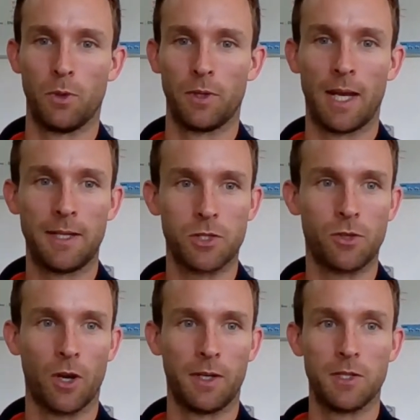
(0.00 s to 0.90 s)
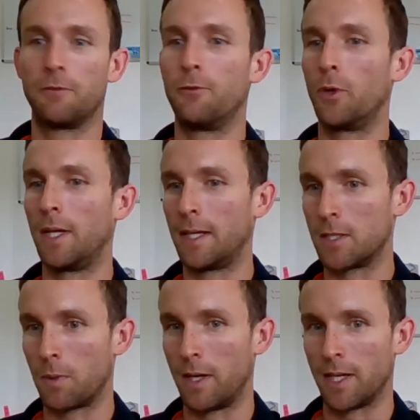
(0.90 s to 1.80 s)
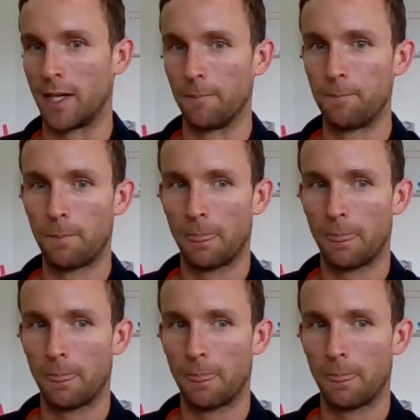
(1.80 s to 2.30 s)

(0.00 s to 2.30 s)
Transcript: bought the latest drone, and it's a 40-litre spray tank.